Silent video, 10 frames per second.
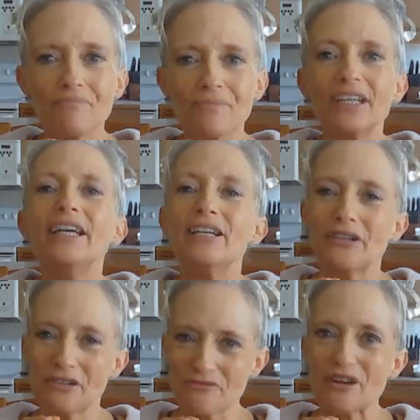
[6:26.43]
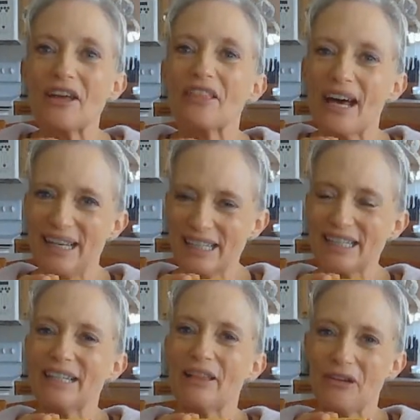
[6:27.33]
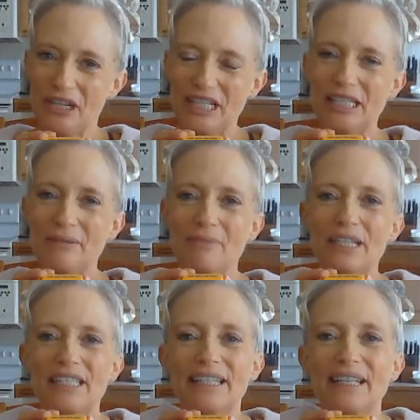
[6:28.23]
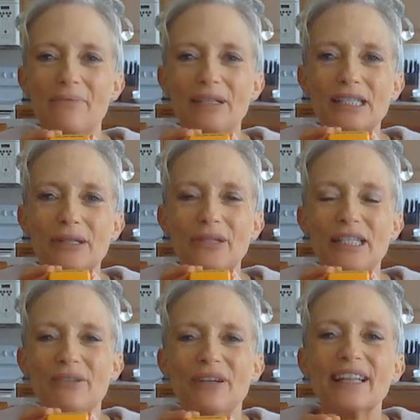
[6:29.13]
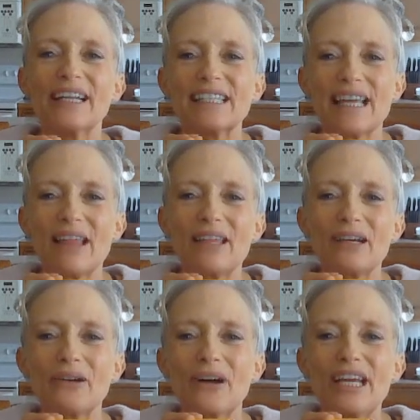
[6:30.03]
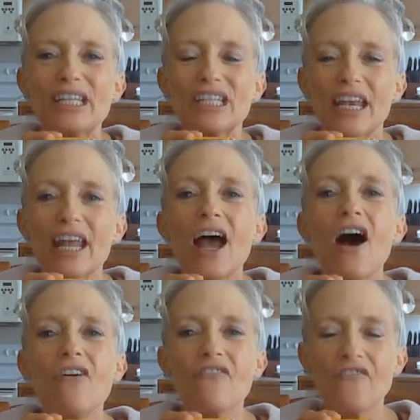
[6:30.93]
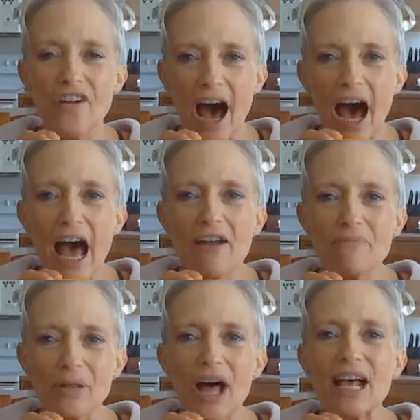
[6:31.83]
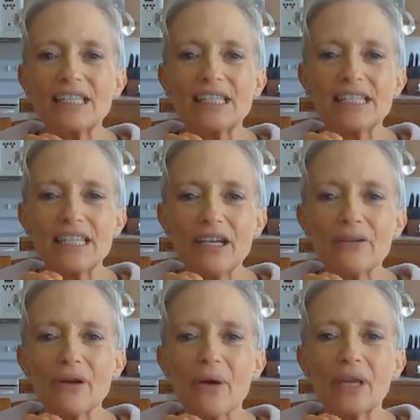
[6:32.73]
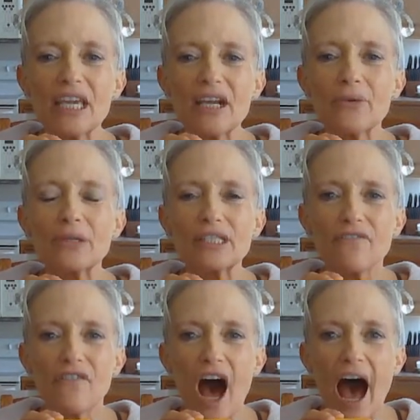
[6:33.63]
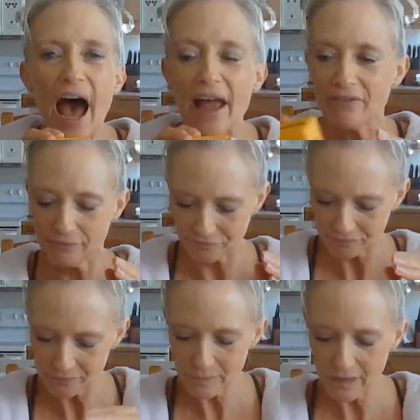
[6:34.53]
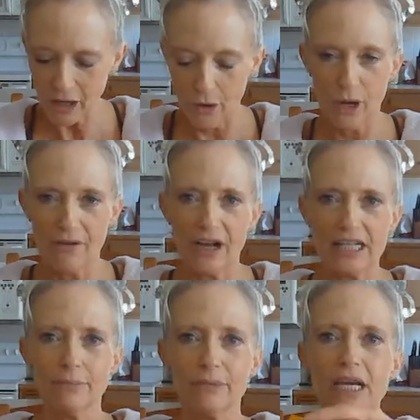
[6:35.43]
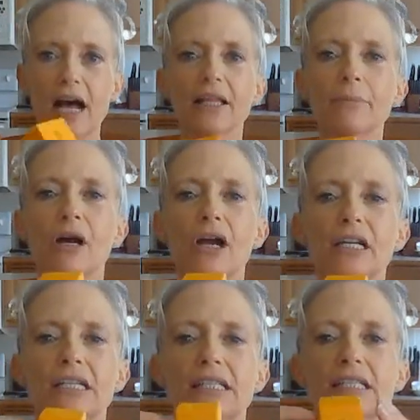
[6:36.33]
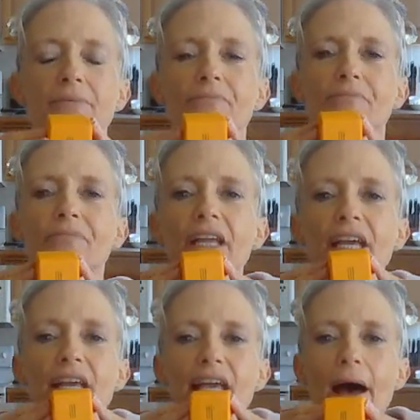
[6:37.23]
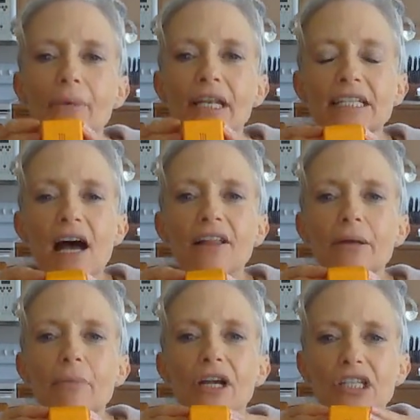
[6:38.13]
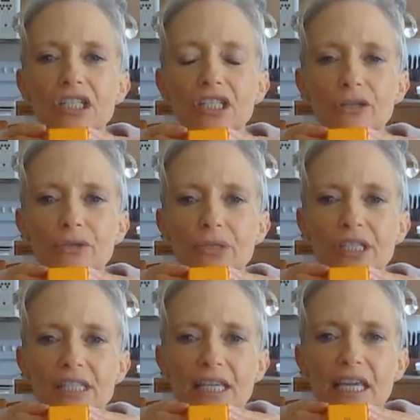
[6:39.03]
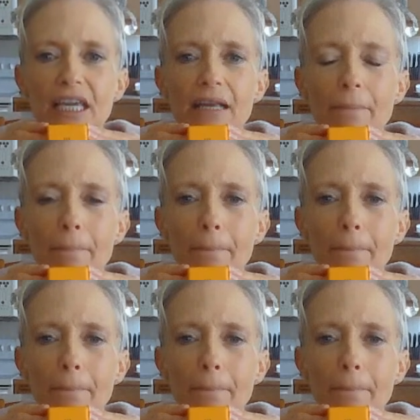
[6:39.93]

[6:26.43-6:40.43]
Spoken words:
You're right, that is another easy peasy lemon squeezy one. Let's say the equation. 5 plus 0 equals 5. Oh, I've got some tally marks. How many tally marks do you see?